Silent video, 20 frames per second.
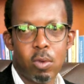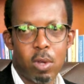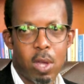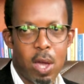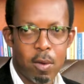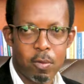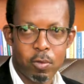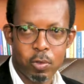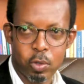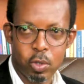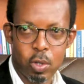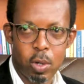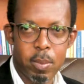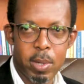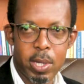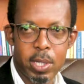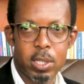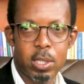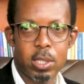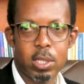We have so
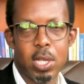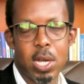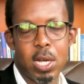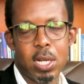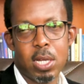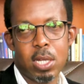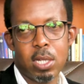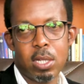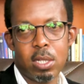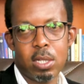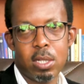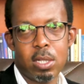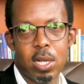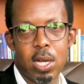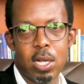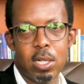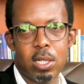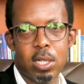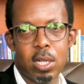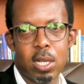many standards in
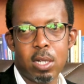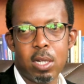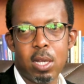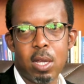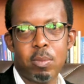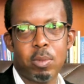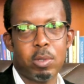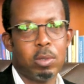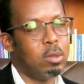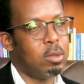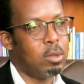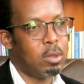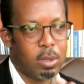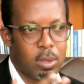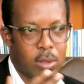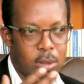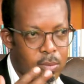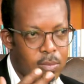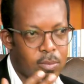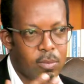that area because